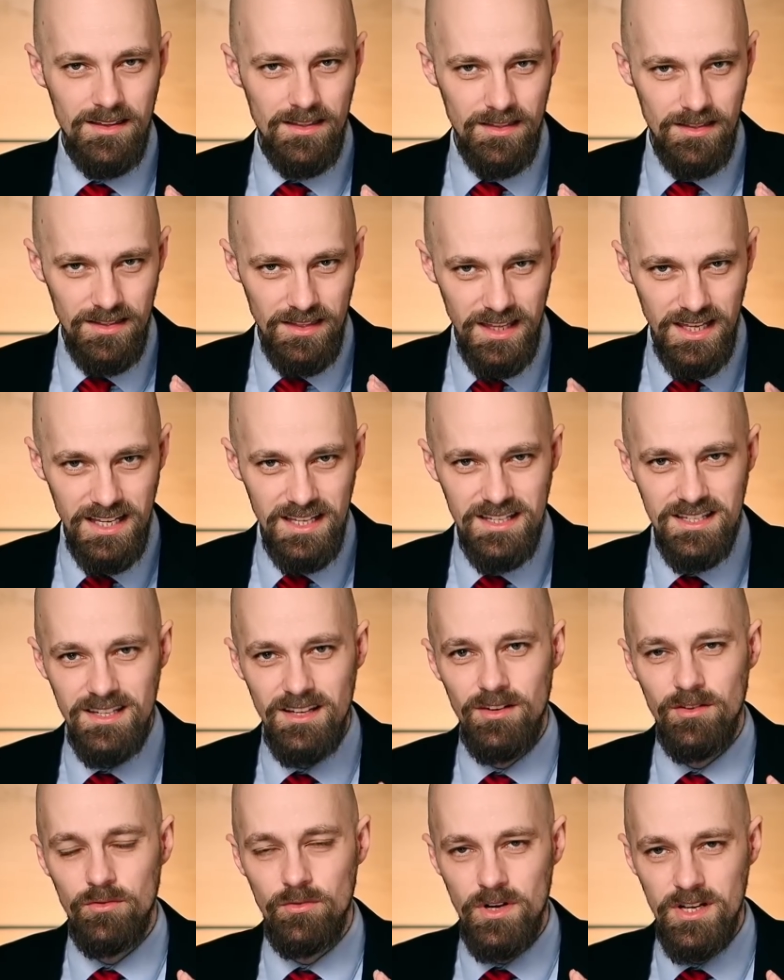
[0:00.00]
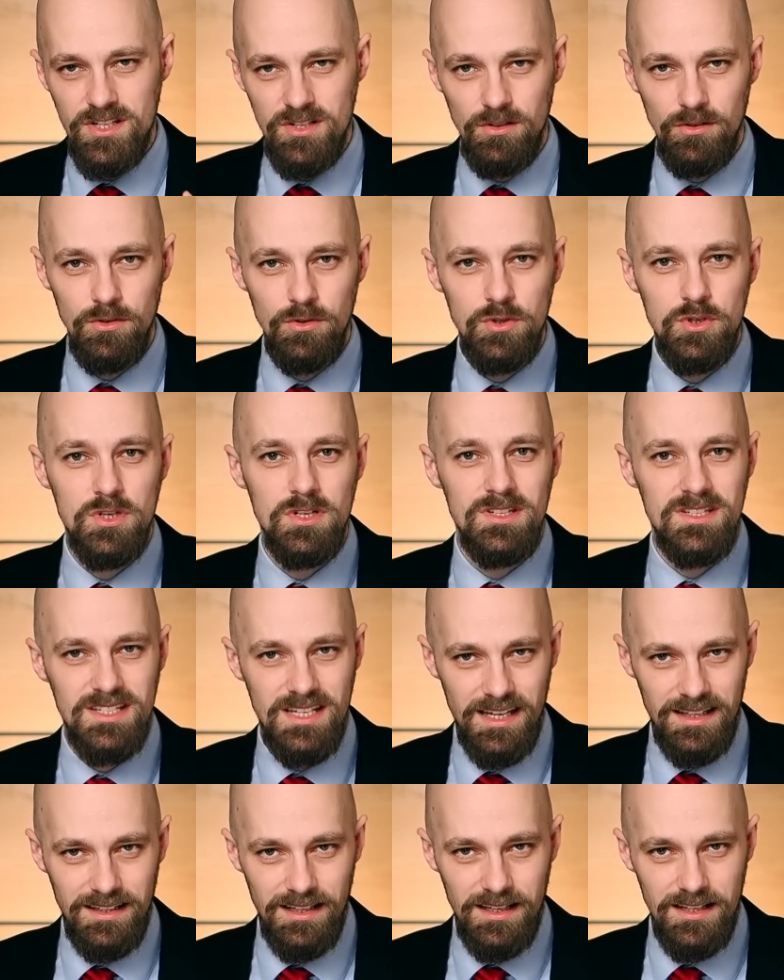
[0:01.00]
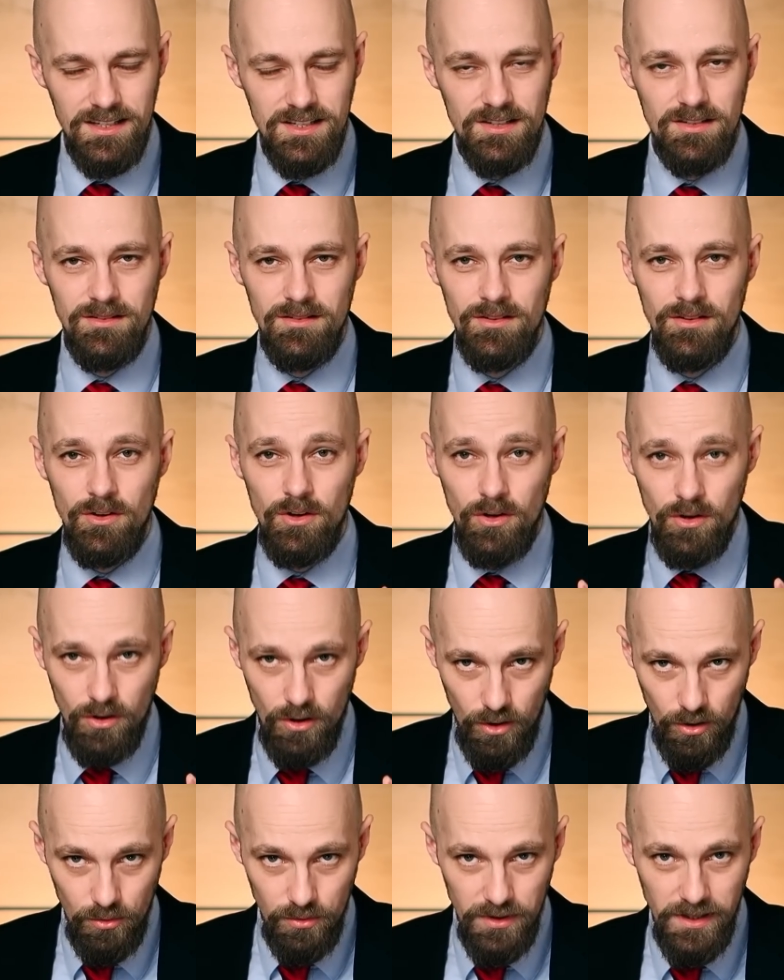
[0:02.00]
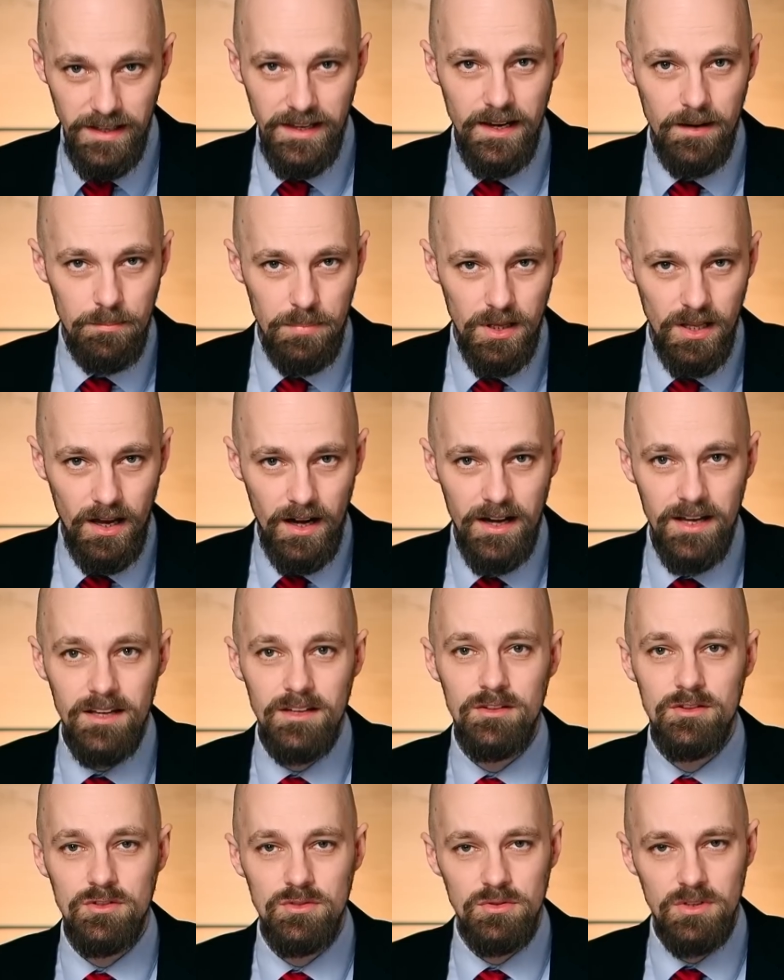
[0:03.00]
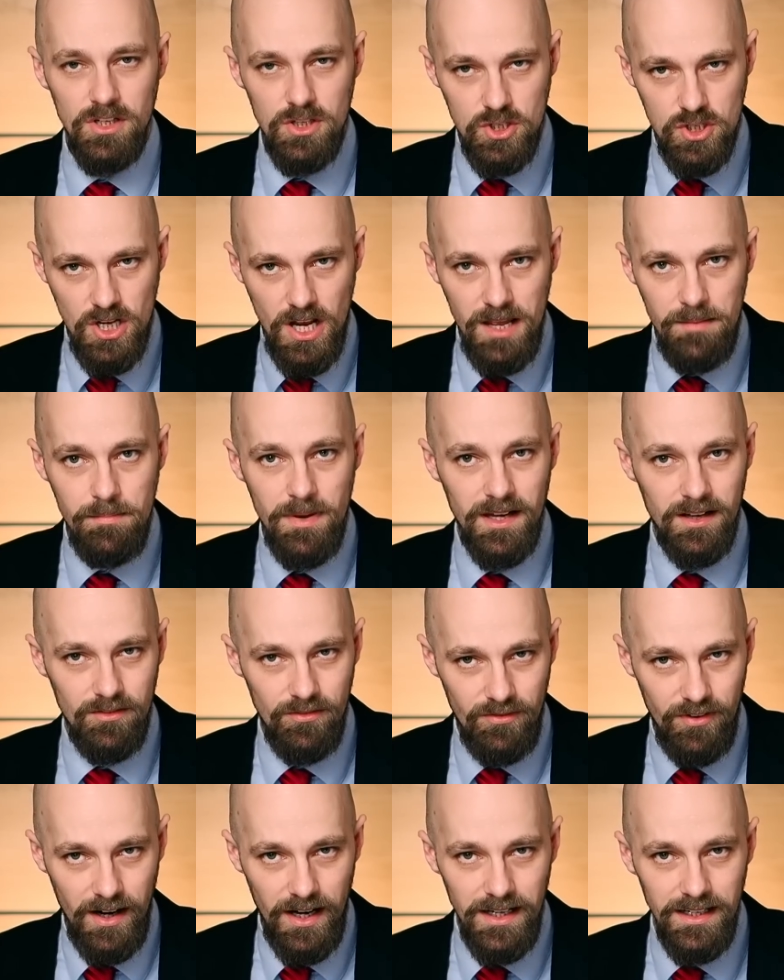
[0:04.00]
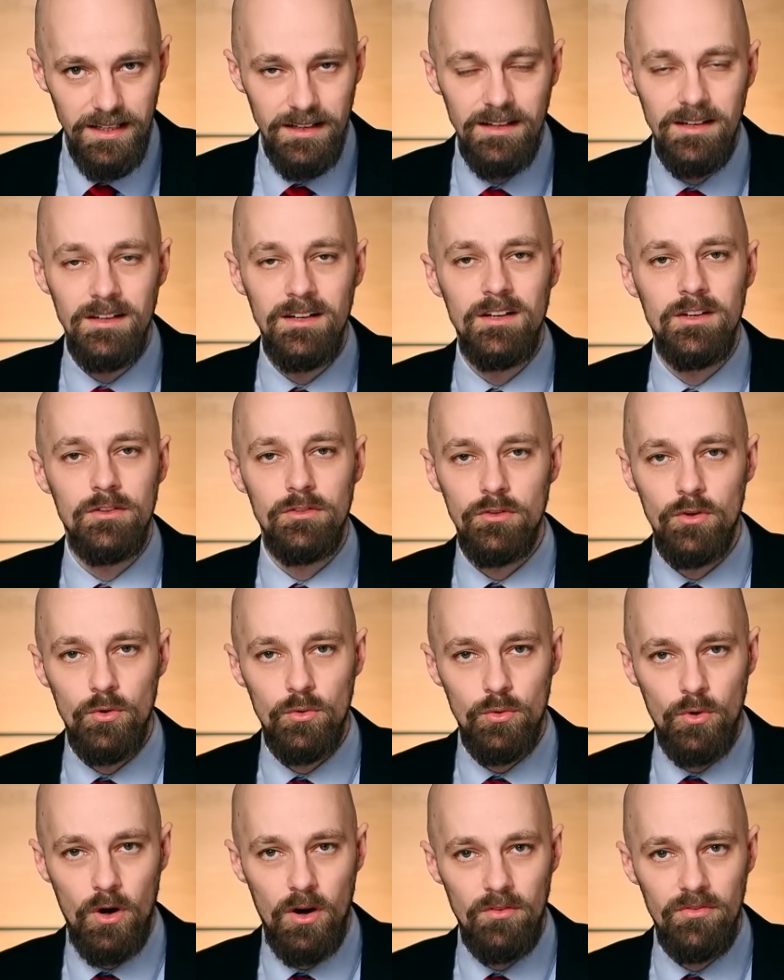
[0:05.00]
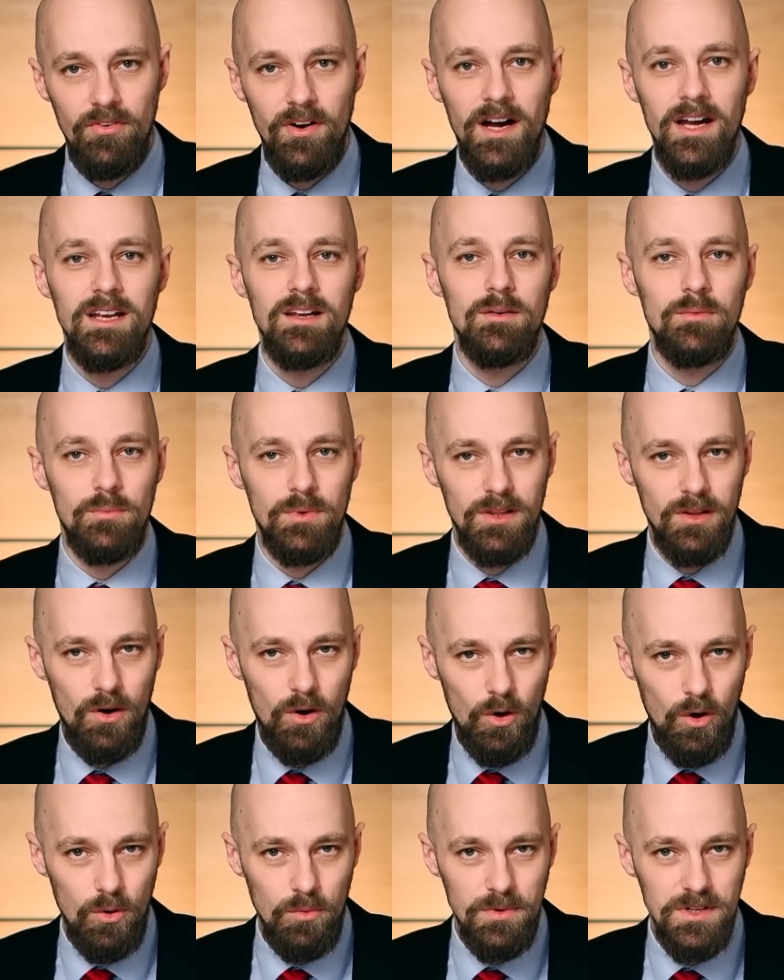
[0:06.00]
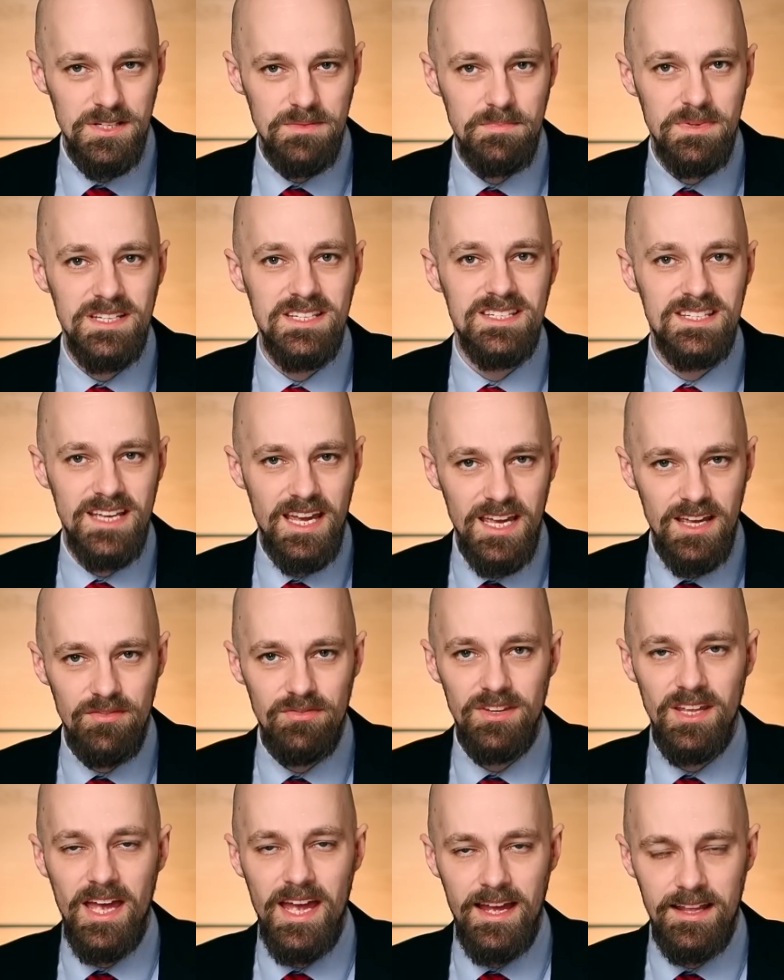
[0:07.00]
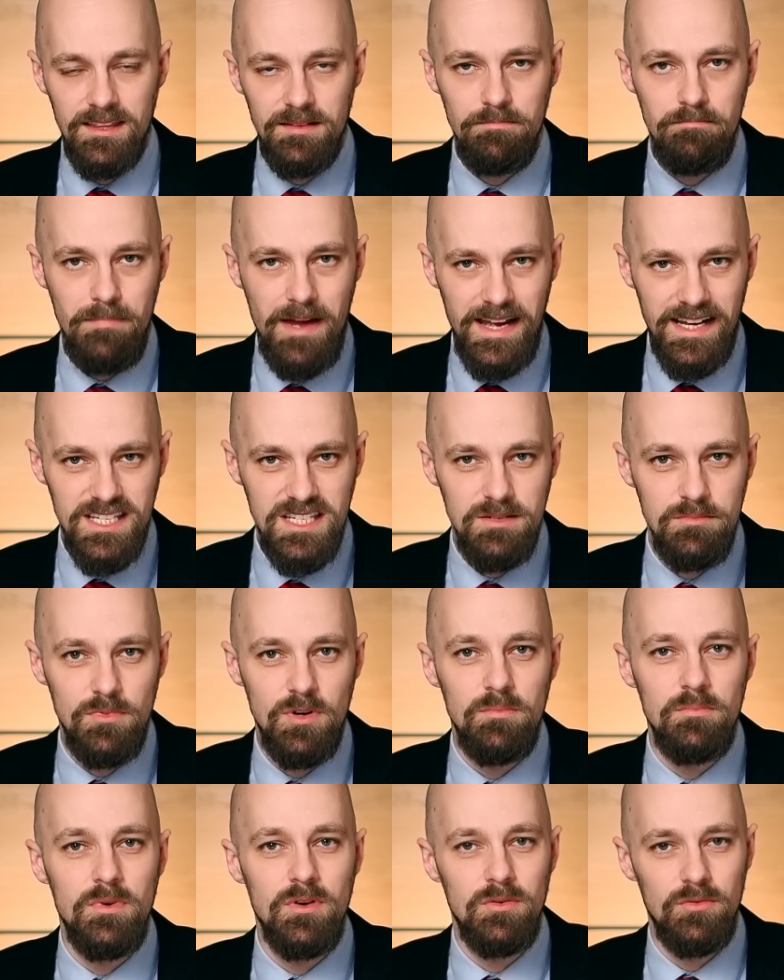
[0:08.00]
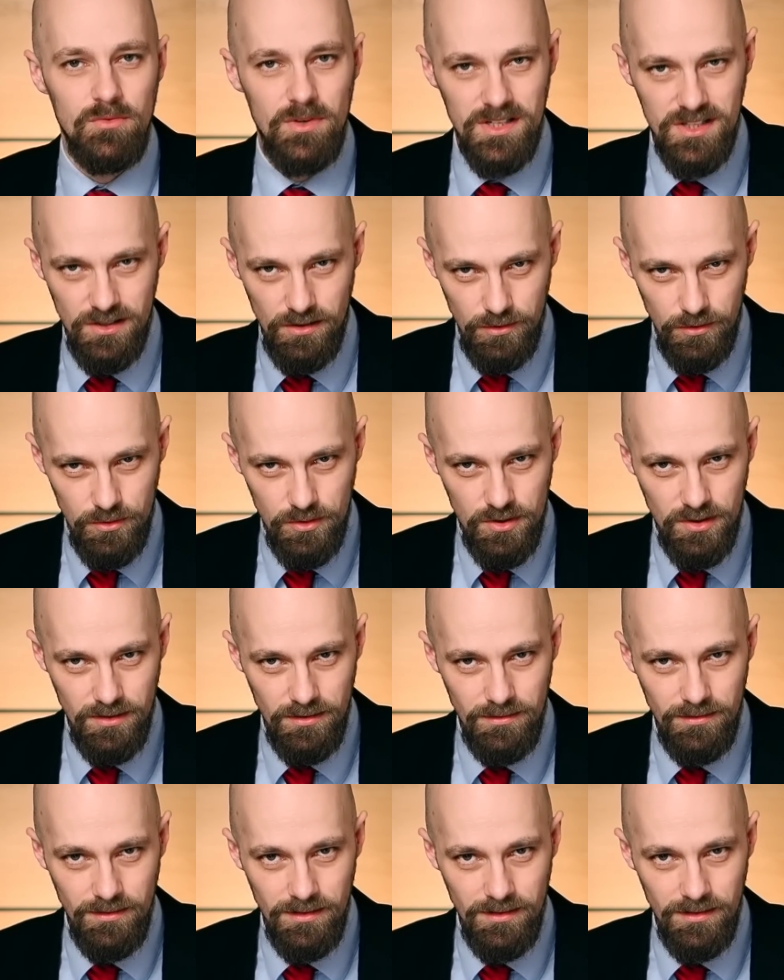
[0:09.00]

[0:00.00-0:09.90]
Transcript: These resolution settings only apply to the JPEG file. The RAW file will always be saved at maximum resolution.